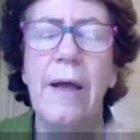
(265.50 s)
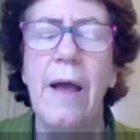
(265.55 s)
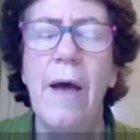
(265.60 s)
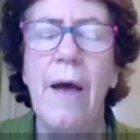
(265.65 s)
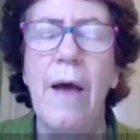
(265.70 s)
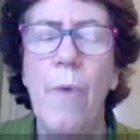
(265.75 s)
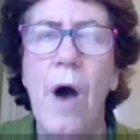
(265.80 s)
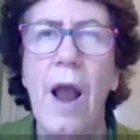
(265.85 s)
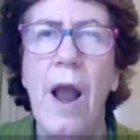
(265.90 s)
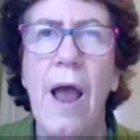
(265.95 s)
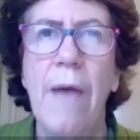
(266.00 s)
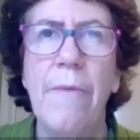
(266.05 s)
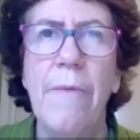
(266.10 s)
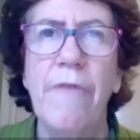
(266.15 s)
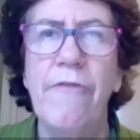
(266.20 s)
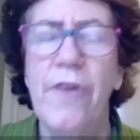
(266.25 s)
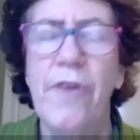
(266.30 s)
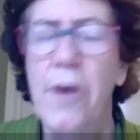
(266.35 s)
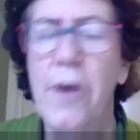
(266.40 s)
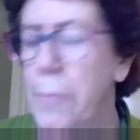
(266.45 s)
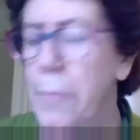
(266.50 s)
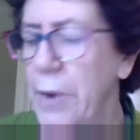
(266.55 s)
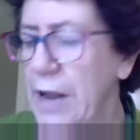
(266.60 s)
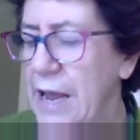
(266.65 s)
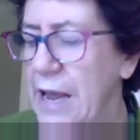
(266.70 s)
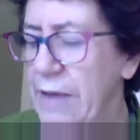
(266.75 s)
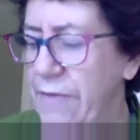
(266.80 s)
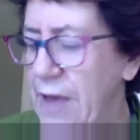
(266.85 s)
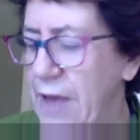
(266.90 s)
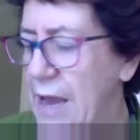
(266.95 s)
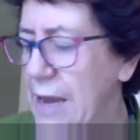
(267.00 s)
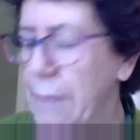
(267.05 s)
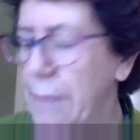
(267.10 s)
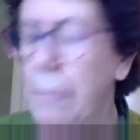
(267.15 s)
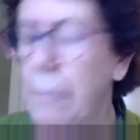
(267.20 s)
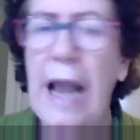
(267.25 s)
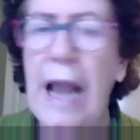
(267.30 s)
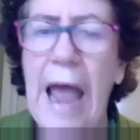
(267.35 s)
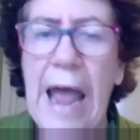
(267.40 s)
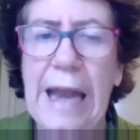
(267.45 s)
while I'm a firm believer in
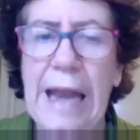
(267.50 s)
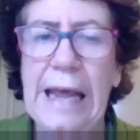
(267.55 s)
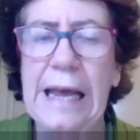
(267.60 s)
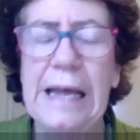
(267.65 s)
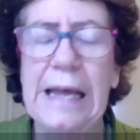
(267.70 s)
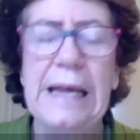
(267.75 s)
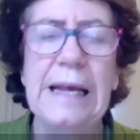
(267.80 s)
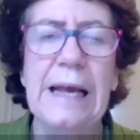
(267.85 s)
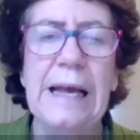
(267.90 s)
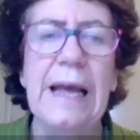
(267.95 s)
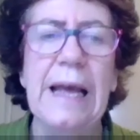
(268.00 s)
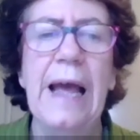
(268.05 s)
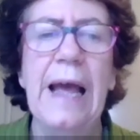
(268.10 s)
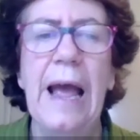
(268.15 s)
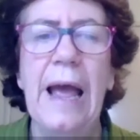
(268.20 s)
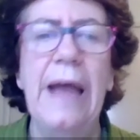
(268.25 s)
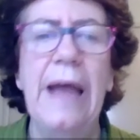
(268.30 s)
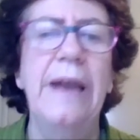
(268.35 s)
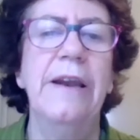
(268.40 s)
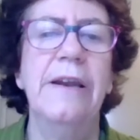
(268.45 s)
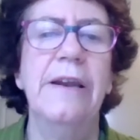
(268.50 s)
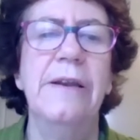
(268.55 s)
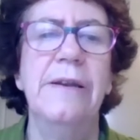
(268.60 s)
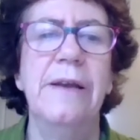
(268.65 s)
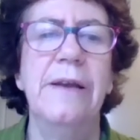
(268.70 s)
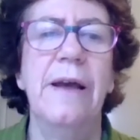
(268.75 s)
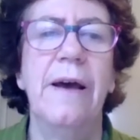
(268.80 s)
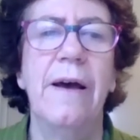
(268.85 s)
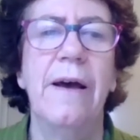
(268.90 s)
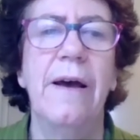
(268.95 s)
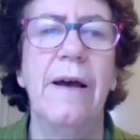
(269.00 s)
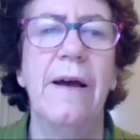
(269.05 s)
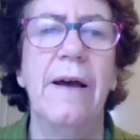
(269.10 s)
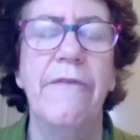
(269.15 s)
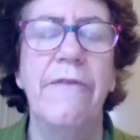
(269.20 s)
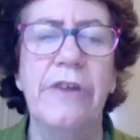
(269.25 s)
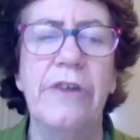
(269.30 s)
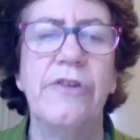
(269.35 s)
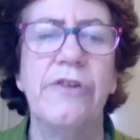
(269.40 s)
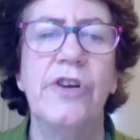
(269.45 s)
planning, and
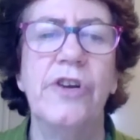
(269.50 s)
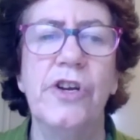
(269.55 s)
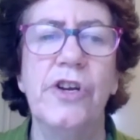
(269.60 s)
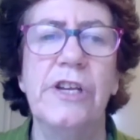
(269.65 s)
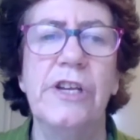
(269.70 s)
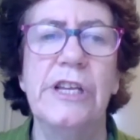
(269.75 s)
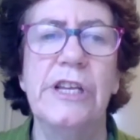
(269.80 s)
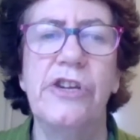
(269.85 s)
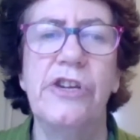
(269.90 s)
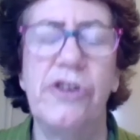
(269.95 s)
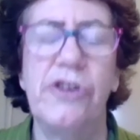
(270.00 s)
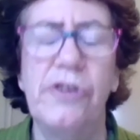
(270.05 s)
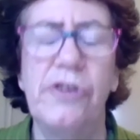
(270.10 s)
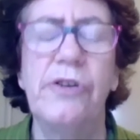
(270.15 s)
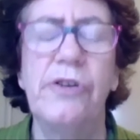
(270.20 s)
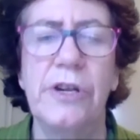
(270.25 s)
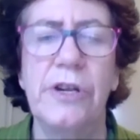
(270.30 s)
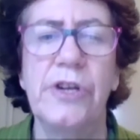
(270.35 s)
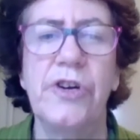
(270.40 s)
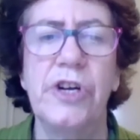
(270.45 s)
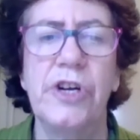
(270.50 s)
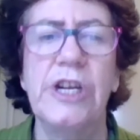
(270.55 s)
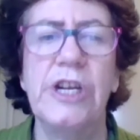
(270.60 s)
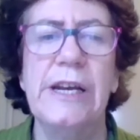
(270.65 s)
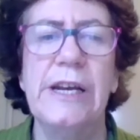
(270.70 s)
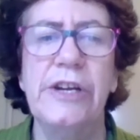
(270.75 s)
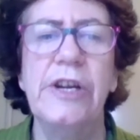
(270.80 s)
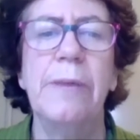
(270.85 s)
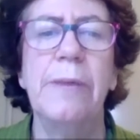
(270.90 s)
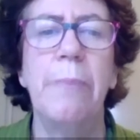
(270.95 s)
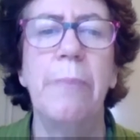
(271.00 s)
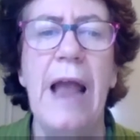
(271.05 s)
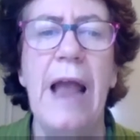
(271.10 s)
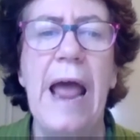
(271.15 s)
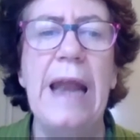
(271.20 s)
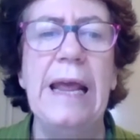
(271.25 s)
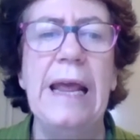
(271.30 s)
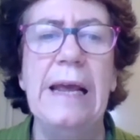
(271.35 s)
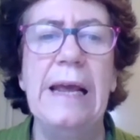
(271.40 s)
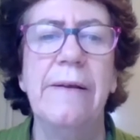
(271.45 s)
I've introduced strategic
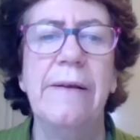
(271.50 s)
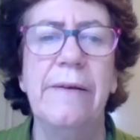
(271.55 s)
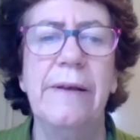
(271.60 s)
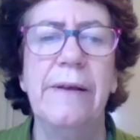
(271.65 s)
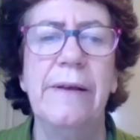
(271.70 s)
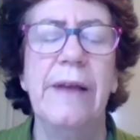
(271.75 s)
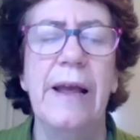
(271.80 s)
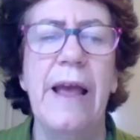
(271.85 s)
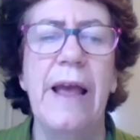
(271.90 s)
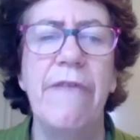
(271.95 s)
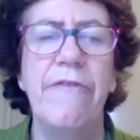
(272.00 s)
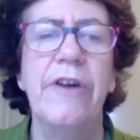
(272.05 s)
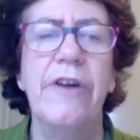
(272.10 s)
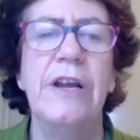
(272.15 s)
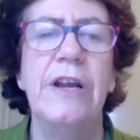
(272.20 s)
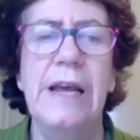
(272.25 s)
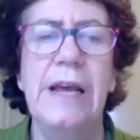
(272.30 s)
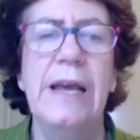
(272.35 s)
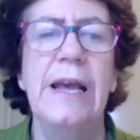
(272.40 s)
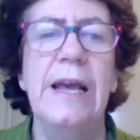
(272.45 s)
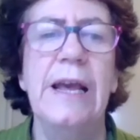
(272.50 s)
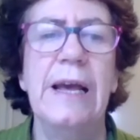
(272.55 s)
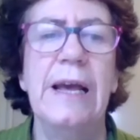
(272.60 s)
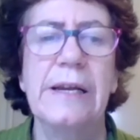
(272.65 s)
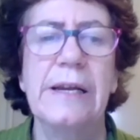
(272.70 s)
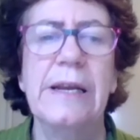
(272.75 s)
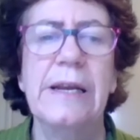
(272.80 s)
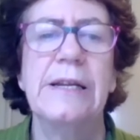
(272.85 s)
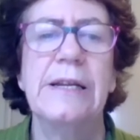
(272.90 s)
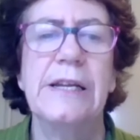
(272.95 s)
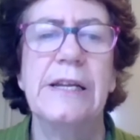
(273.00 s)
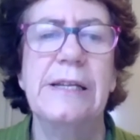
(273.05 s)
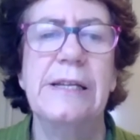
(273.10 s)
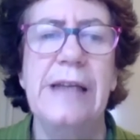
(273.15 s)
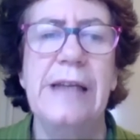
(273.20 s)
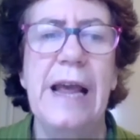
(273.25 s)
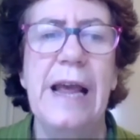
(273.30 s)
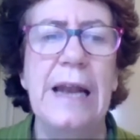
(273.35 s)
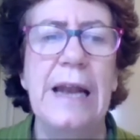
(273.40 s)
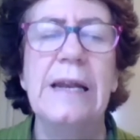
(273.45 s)
planning every year to
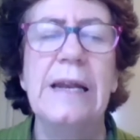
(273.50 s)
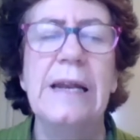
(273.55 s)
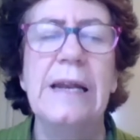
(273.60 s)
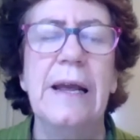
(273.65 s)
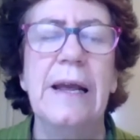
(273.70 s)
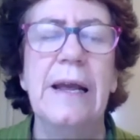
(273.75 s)
Zen,